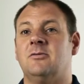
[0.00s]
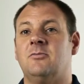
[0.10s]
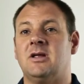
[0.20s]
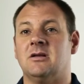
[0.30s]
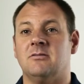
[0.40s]

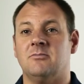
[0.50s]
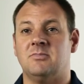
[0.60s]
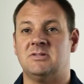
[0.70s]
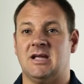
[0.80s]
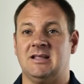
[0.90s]
we
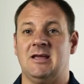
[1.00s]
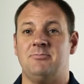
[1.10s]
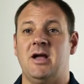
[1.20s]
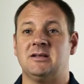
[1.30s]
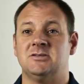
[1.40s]
can take
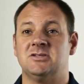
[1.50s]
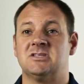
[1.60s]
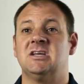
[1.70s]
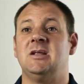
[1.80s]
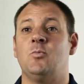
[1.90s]
that back to
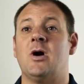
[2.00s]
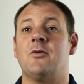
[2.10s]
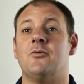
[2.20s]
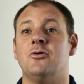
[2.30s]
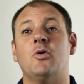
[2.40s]
just heat
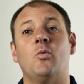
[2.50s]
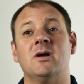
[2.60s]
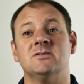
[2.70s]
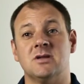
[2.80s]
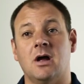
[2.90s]
one room or
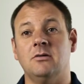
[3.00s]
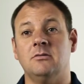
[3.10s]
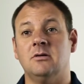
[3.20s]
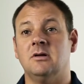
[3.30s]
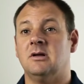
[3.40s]
one zone,